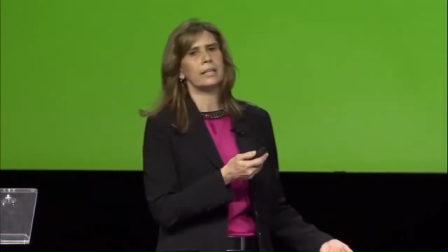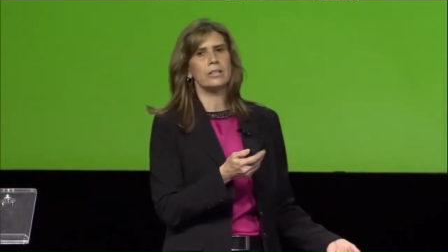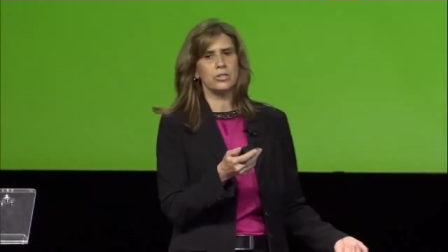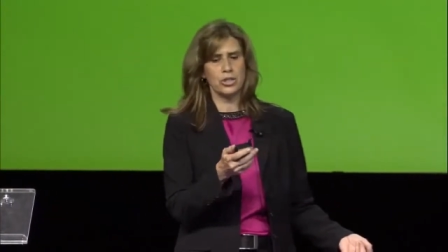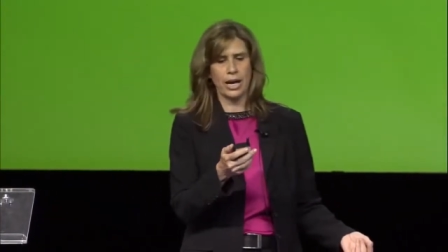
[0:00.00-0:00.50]
here
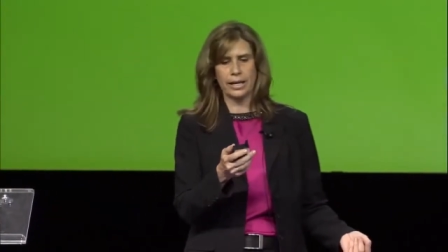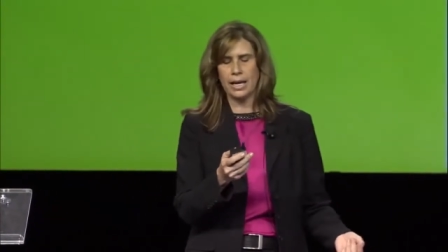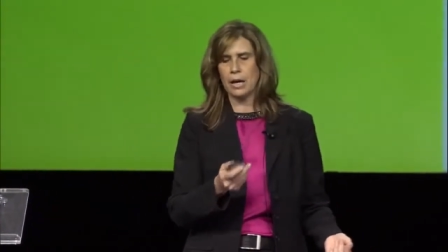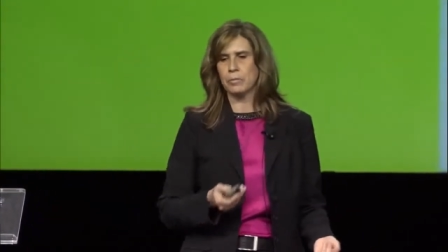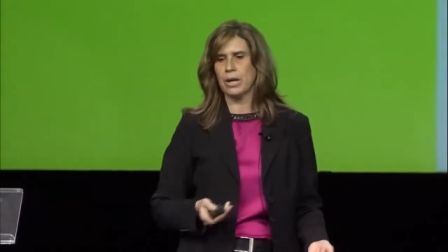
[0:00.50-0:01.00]
is Jackie
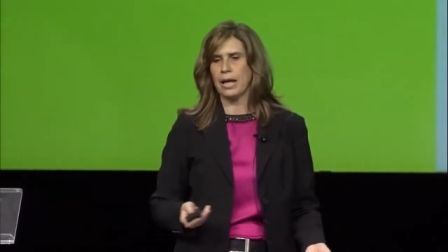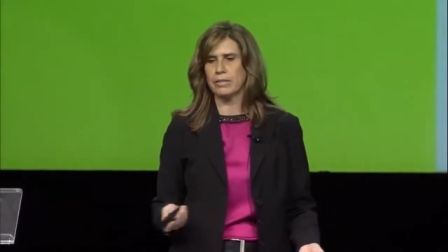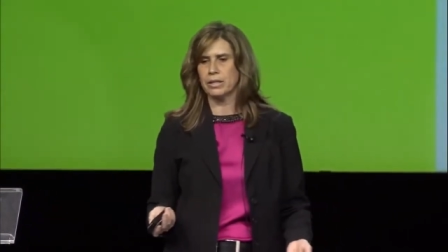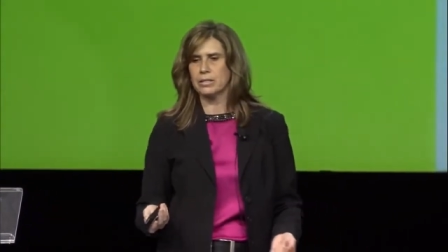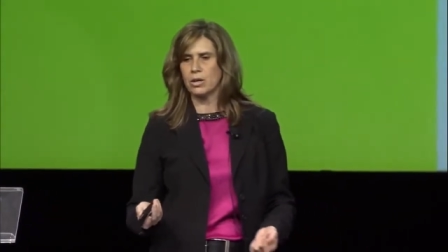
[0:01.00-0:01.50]

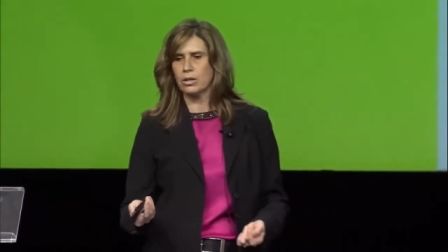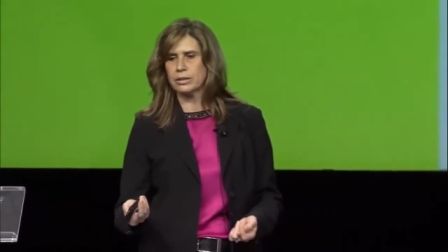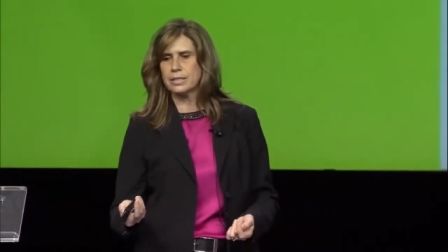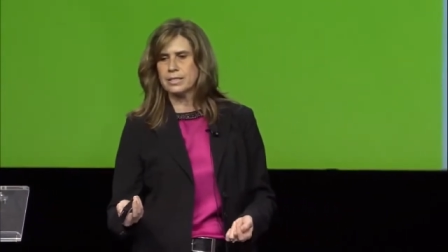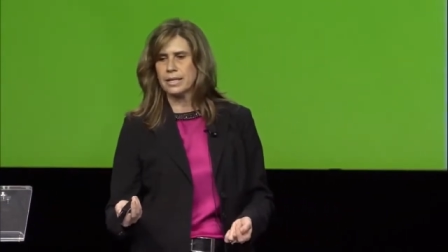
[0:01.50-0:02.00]
Abernathy is
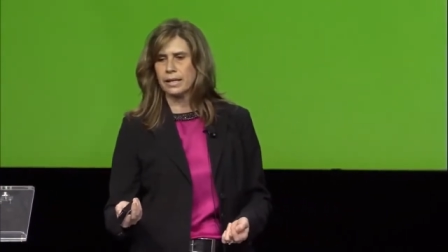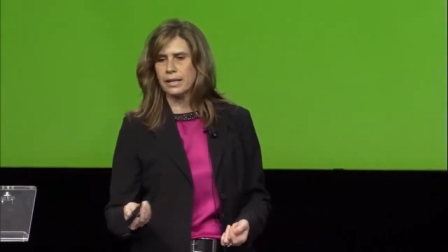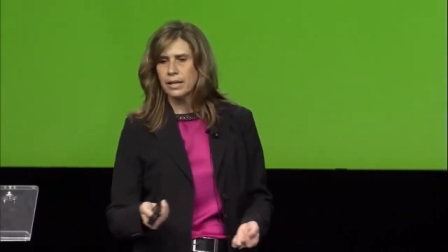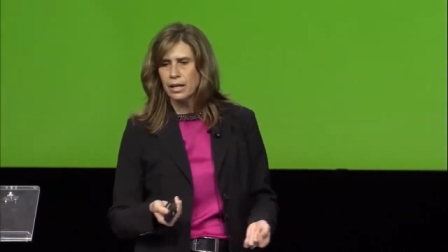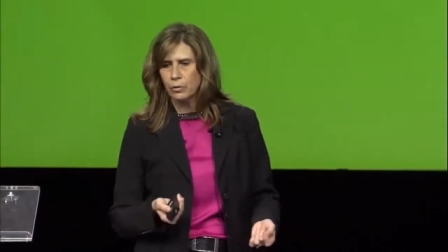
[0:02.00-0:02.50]
called in
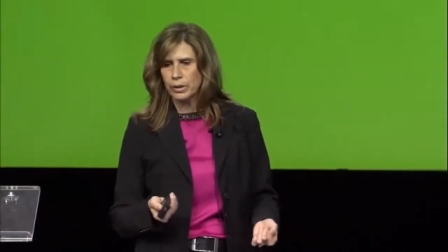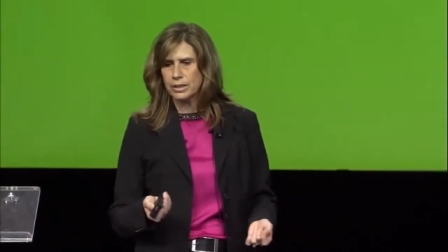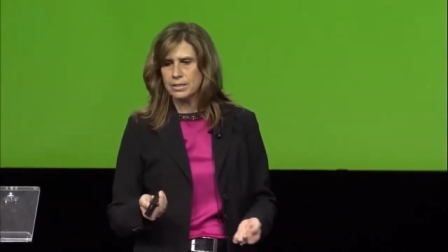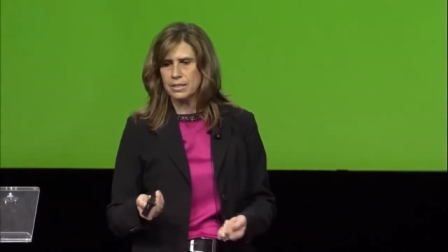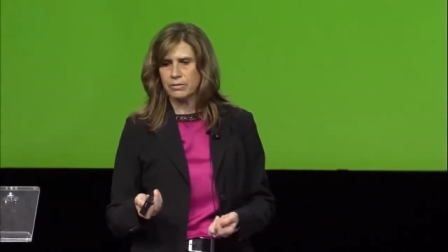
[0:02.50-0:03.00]
sick. We
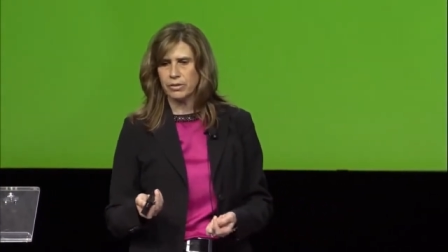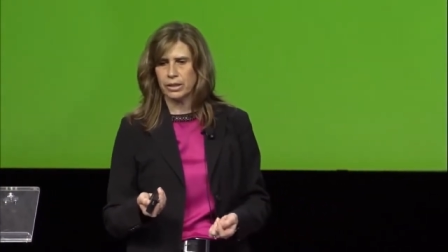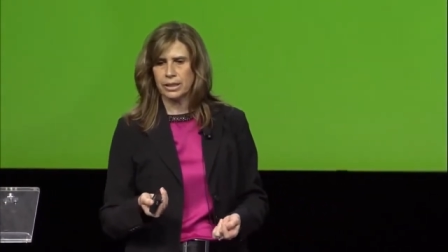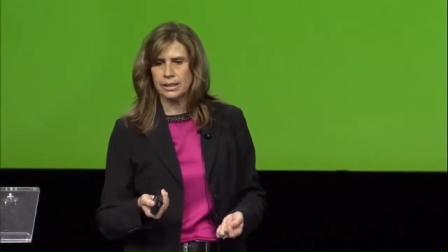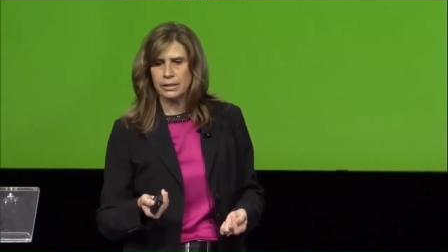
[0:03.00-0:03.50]
can see
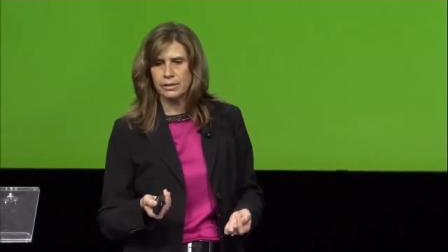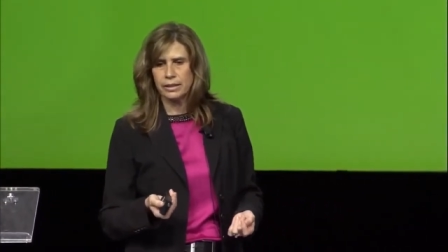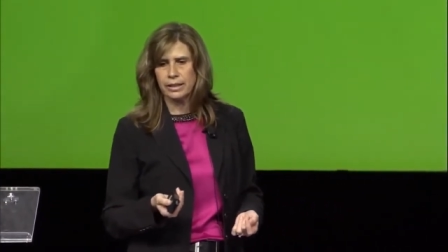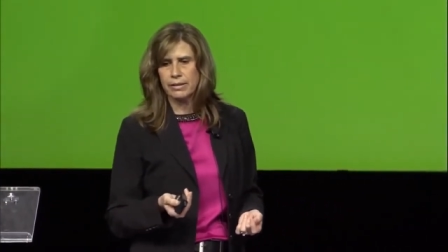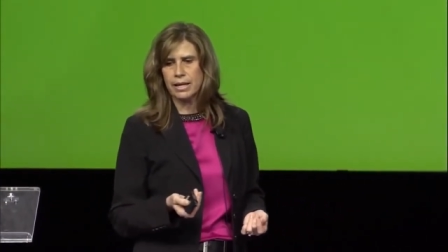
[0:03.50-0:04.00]
very
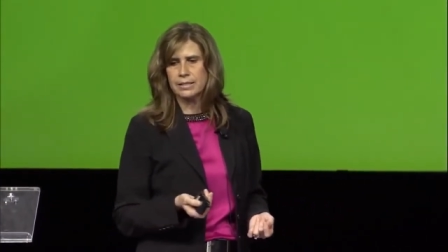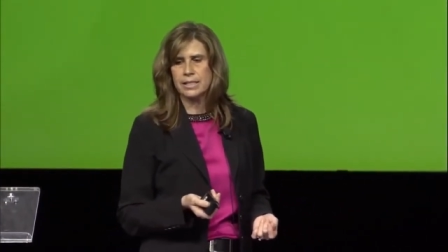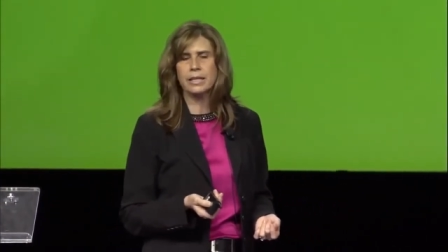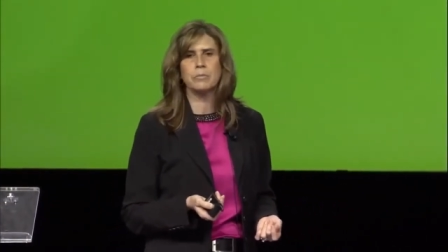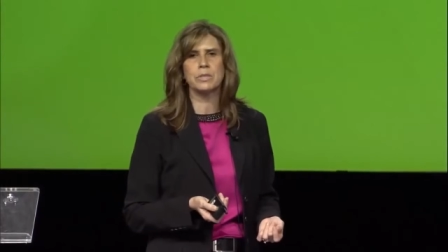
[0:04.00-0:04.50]
clearly that
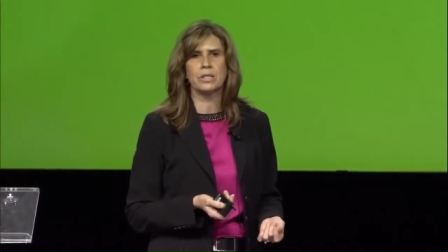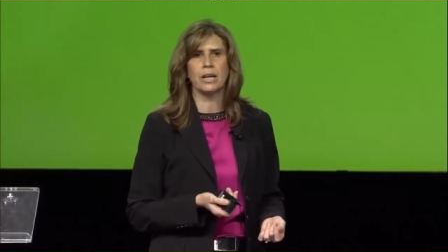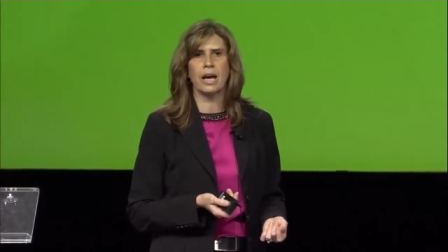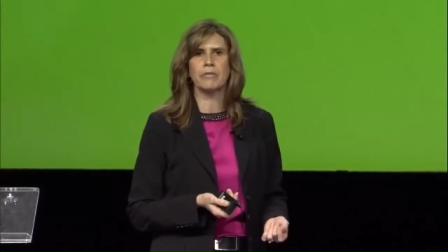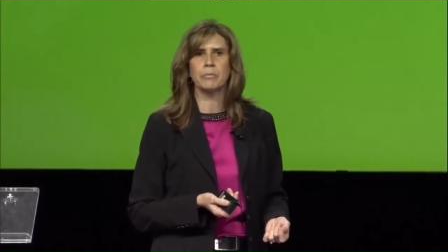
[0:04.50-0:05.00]
Tim is
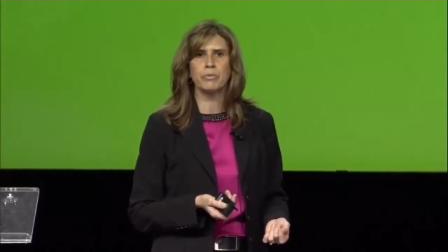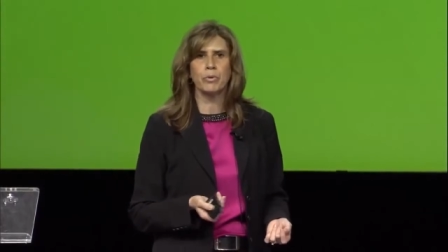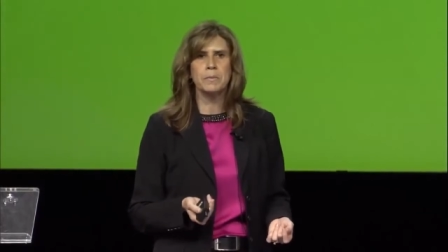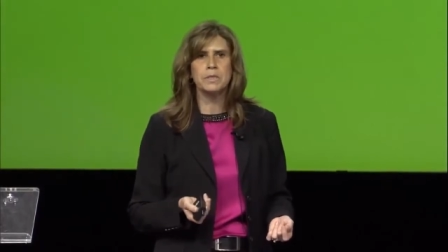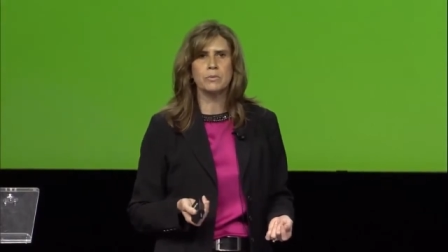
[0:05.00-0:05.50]
going to have a
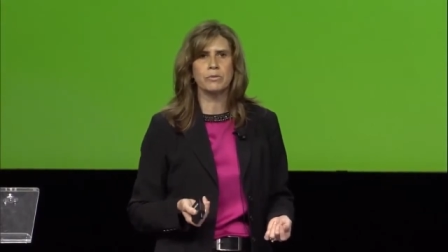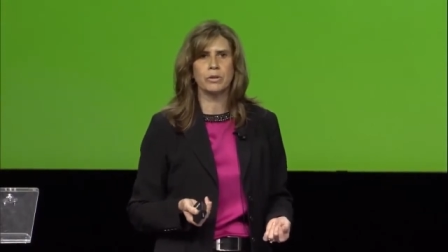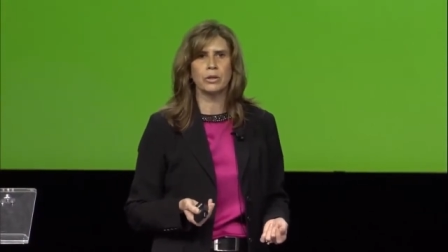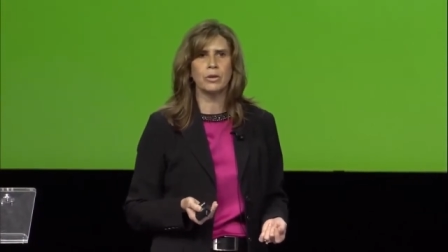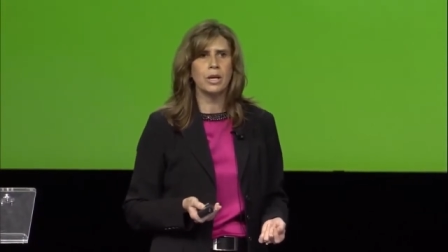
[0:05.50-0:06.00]
performance
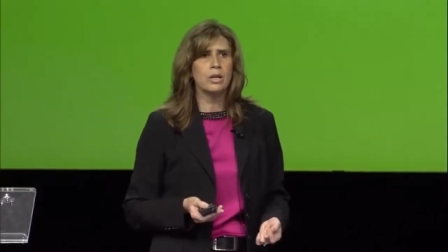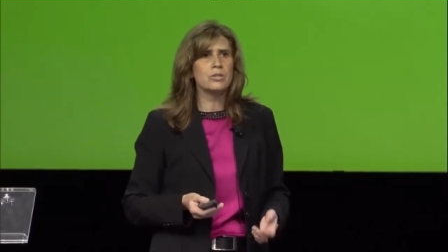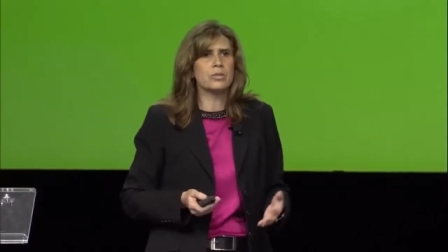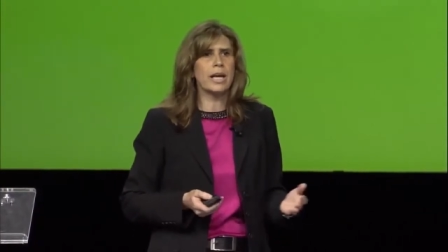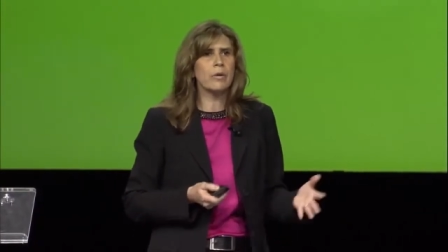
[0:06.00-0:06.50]
review.
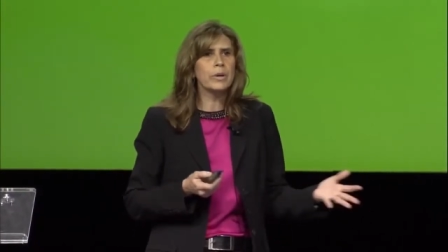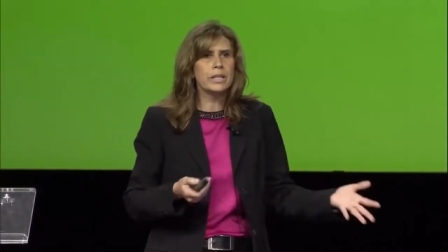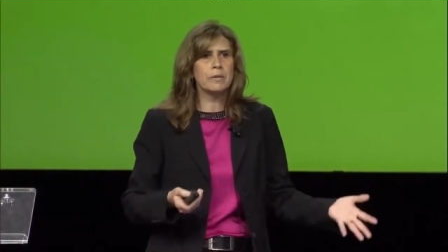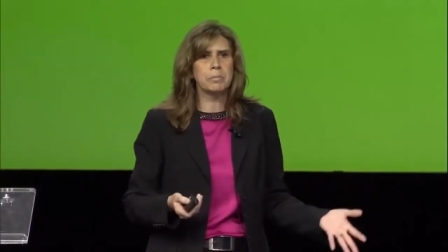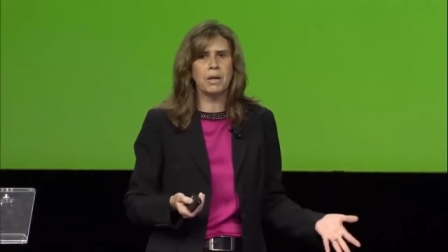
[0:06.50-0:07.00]
So now we
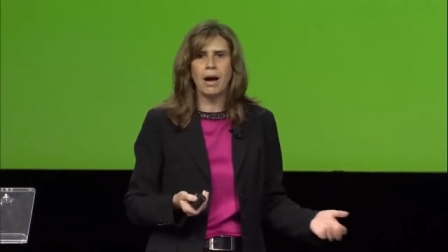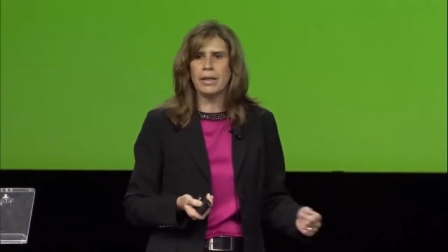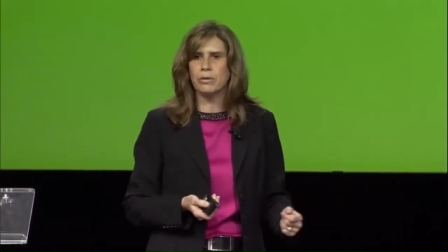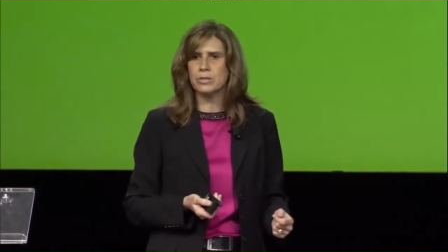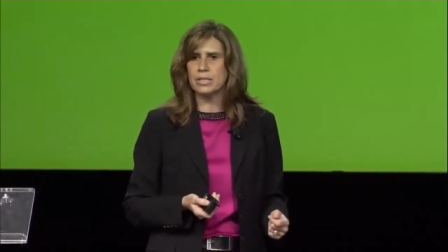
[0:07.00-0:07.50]
can
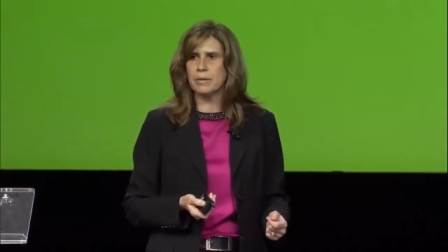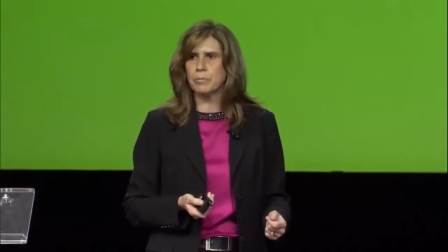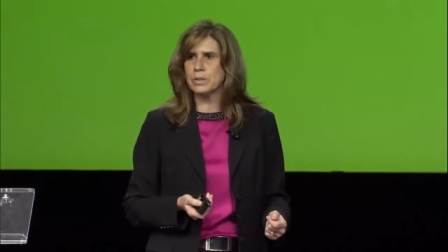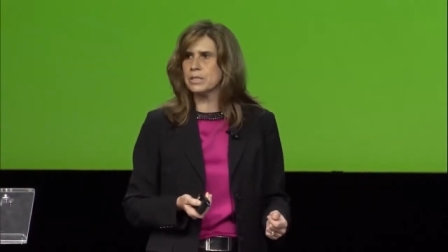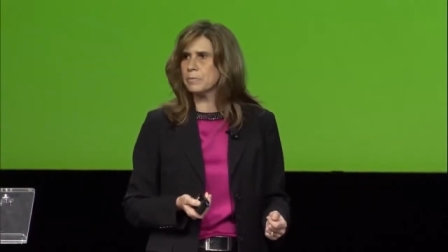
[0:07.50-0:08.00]
apply those same
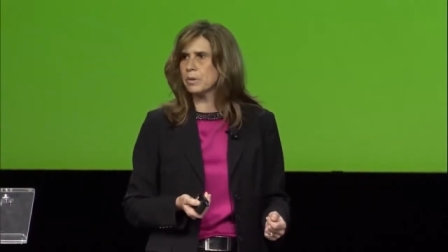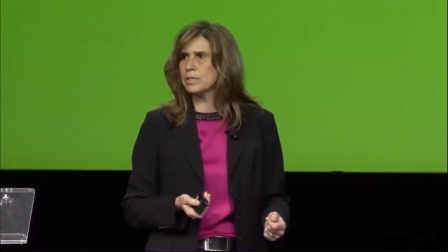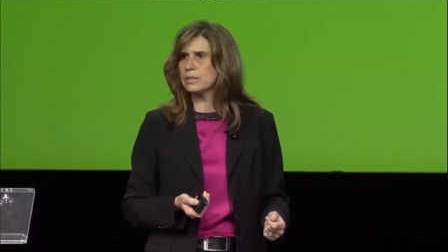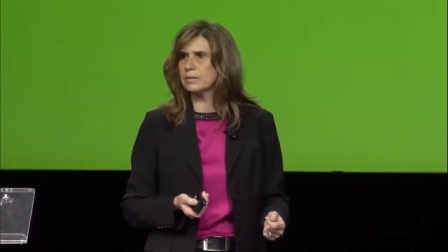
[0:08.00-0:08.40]
principles.